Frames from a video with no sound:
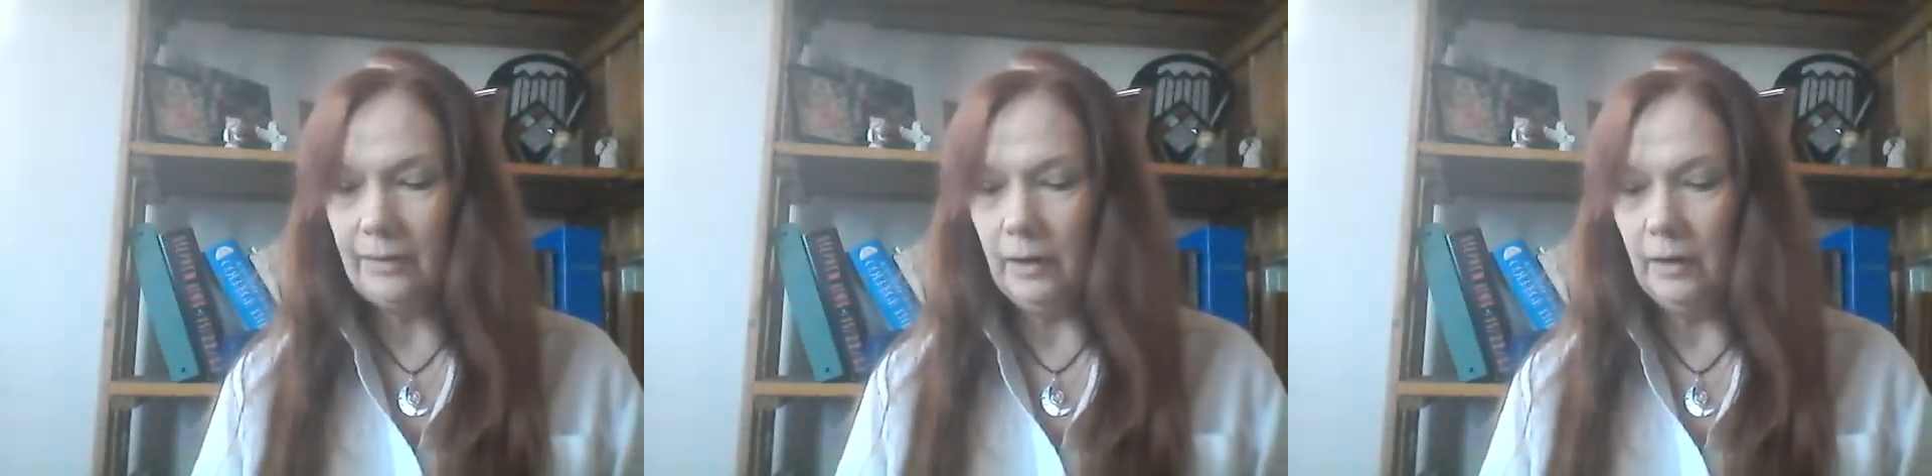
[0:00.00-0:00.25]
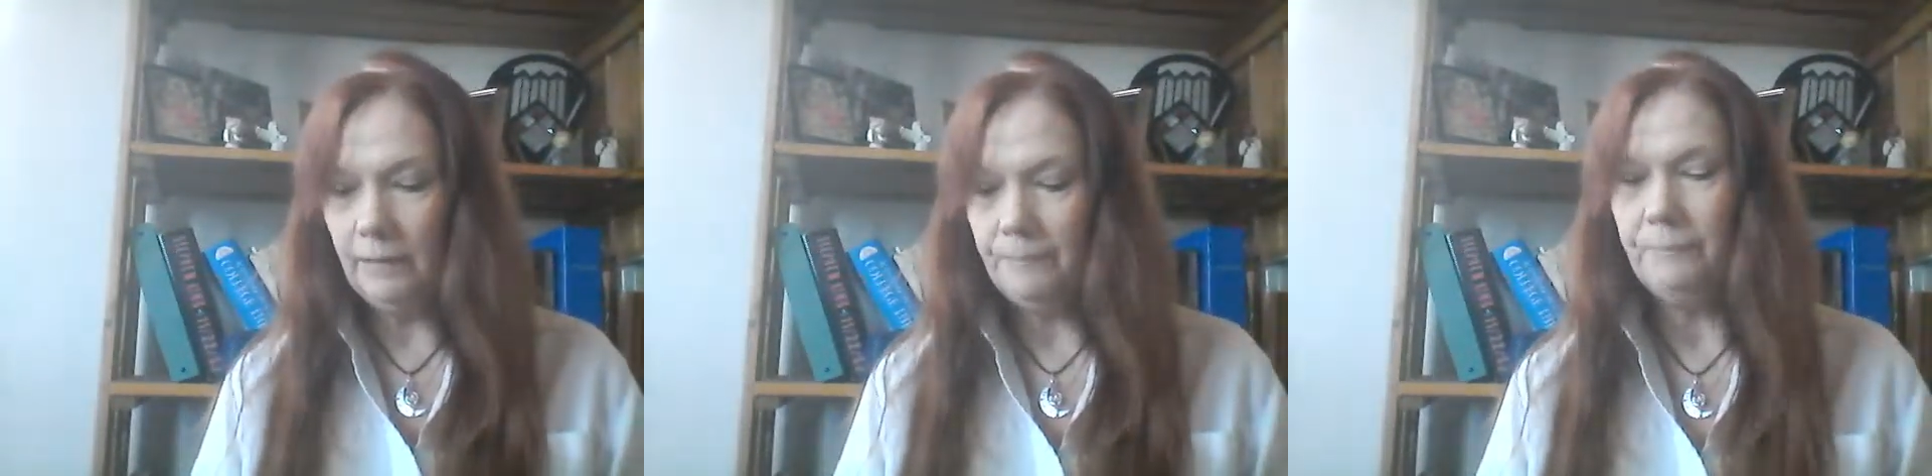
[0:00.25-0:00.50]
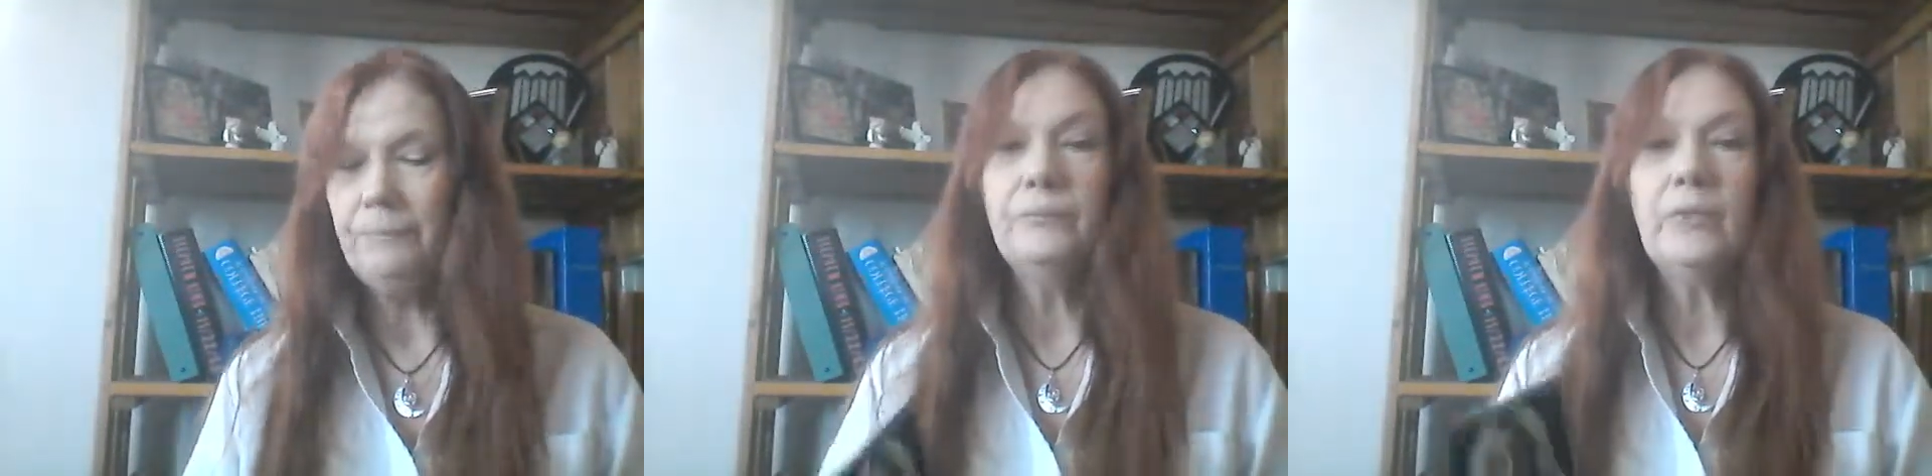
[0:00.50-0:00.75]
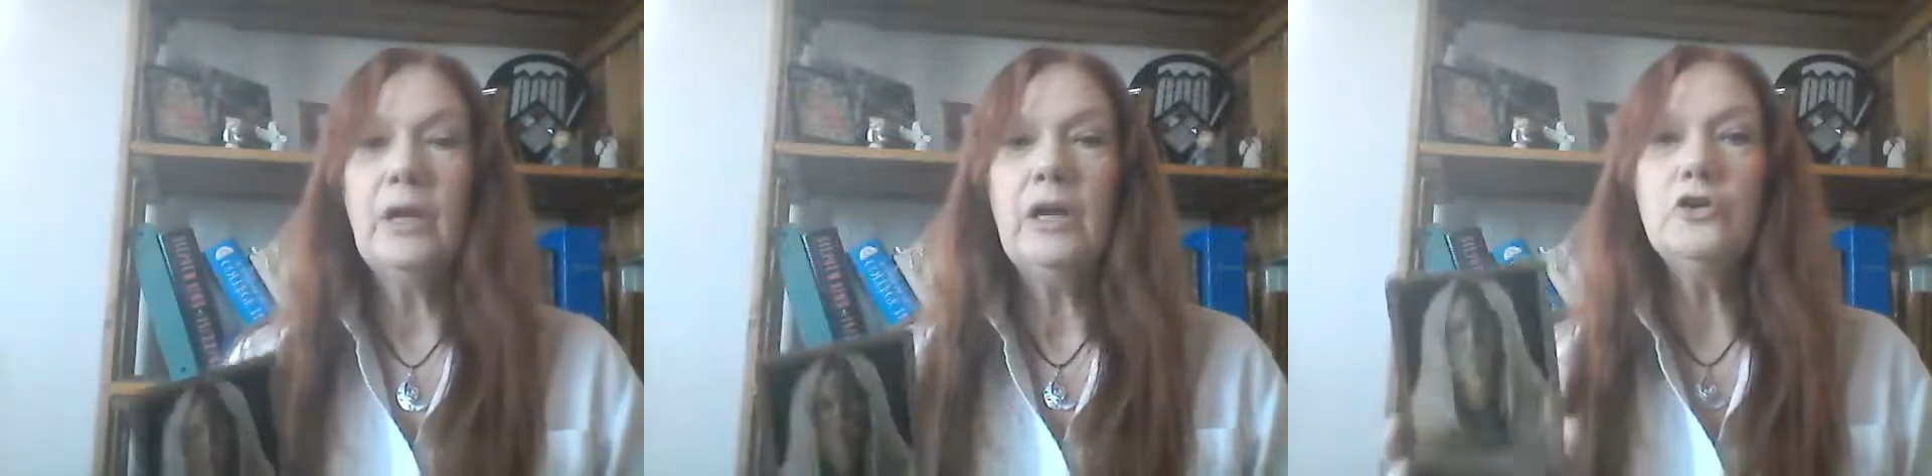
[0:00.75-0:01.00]
there.
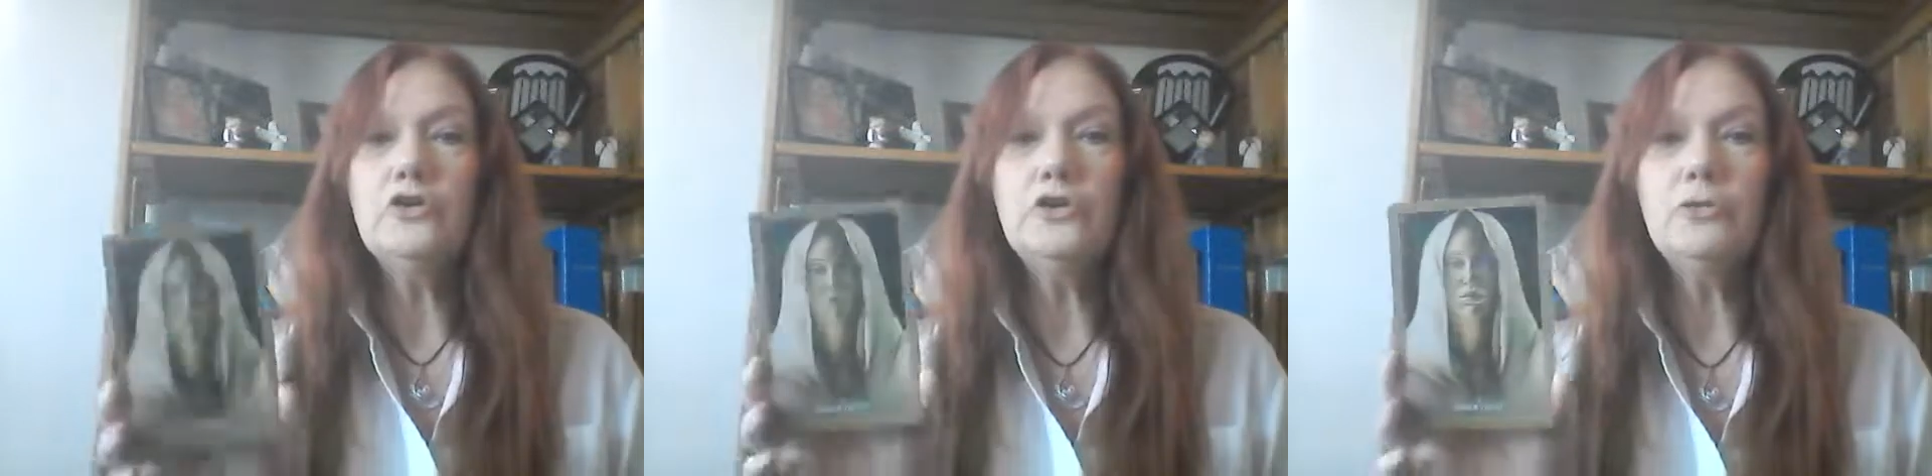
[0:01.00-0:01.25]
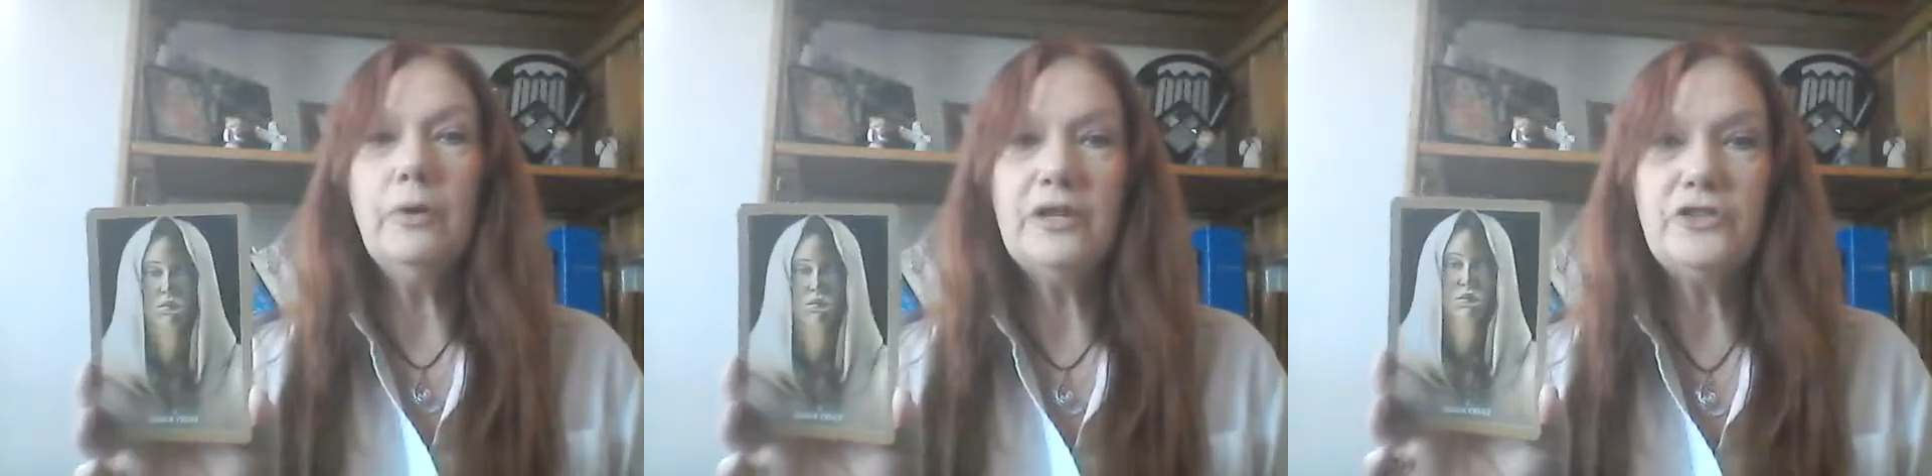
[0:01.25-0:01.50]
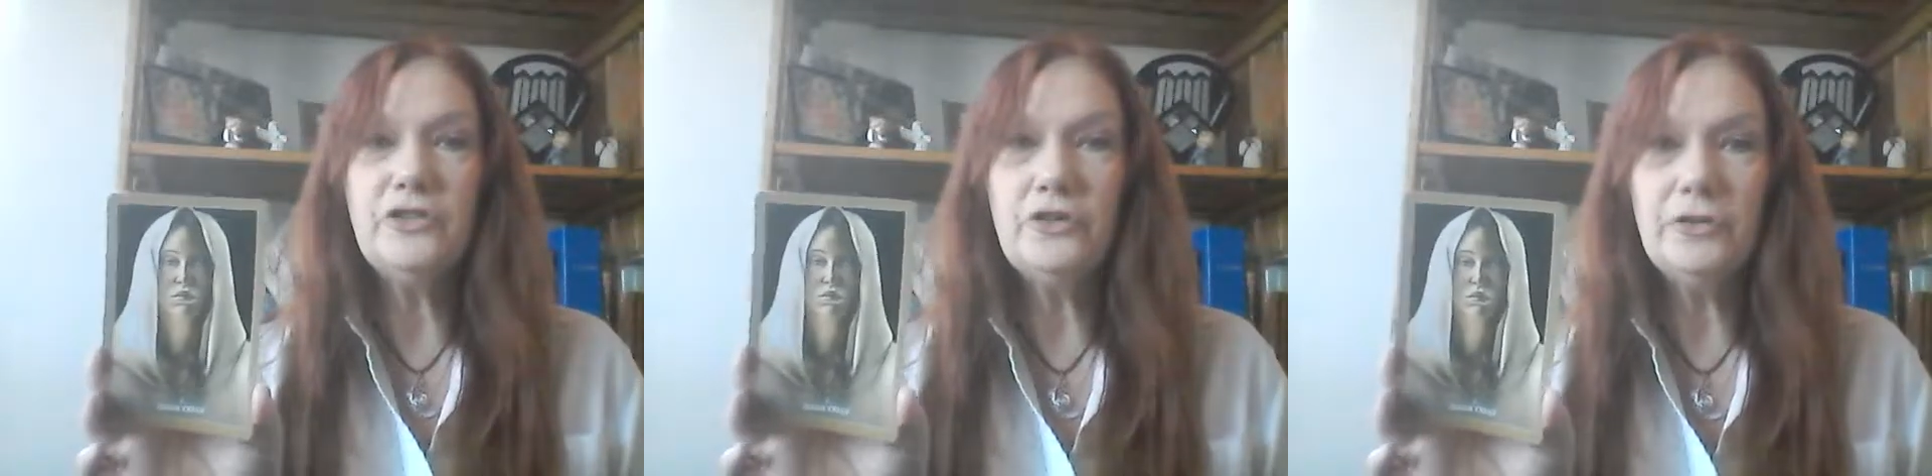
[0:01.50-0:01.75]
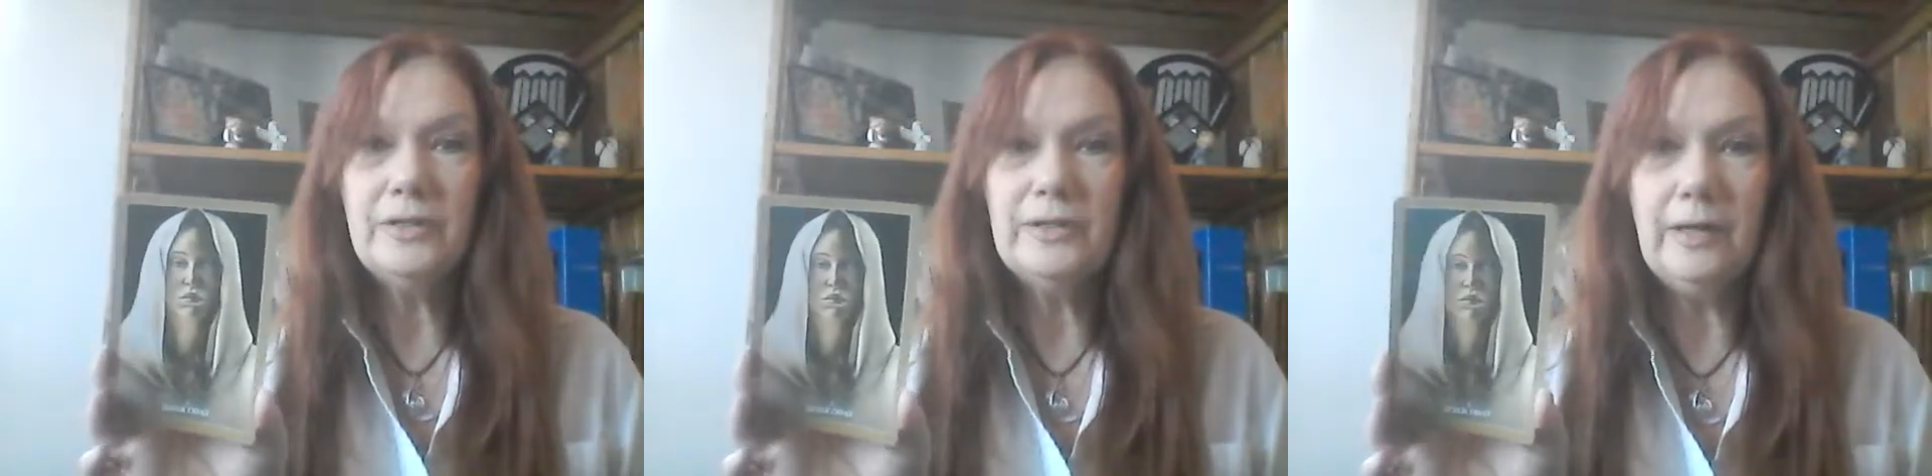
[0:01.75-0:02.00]
Trust
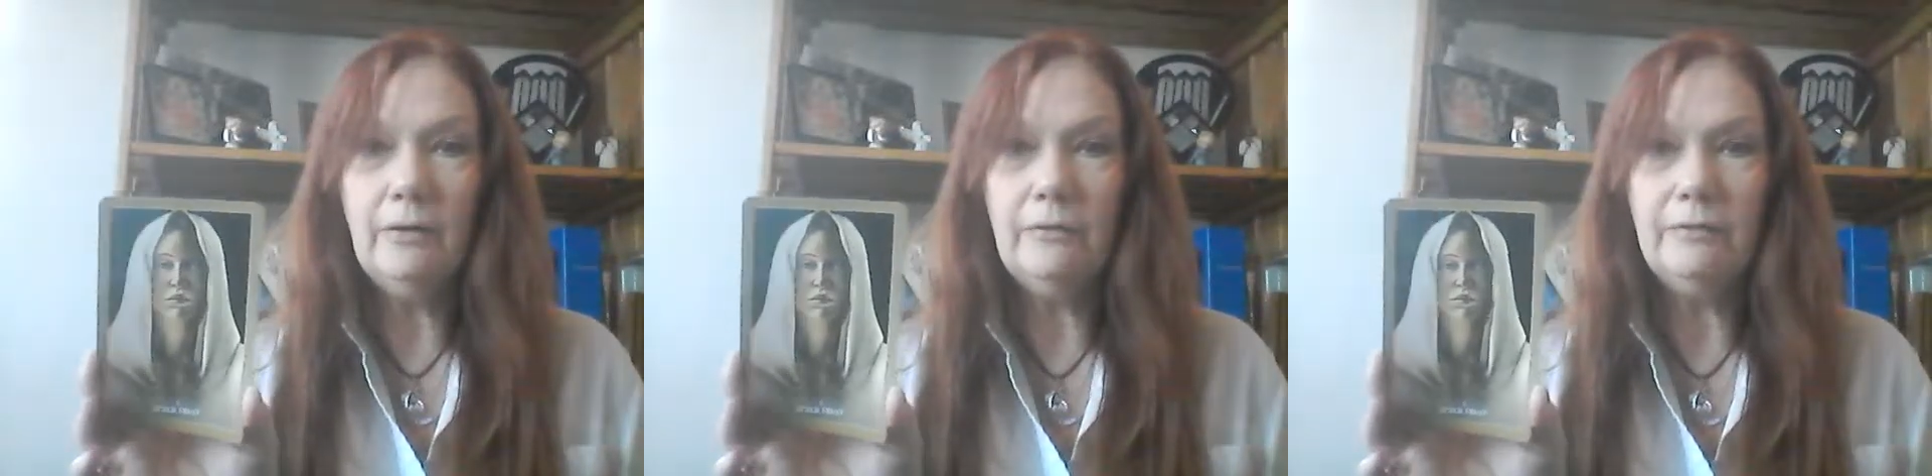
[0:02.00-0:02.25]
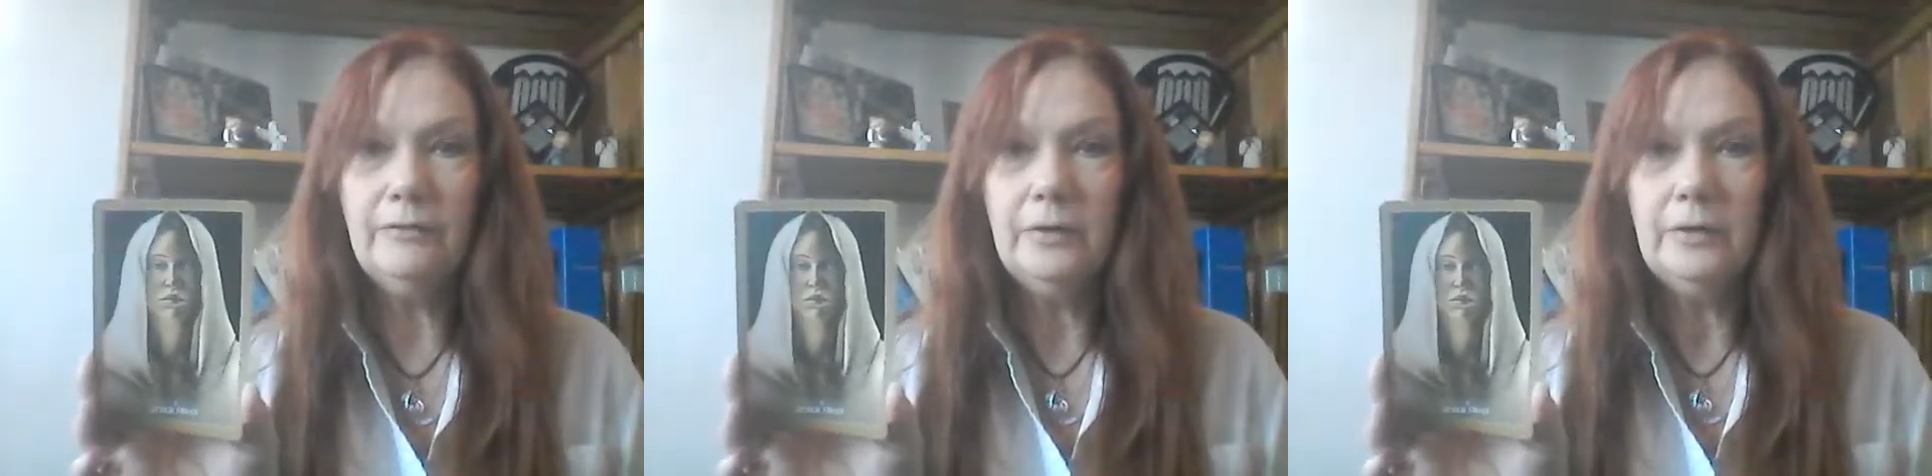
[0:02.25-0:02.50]
yourself.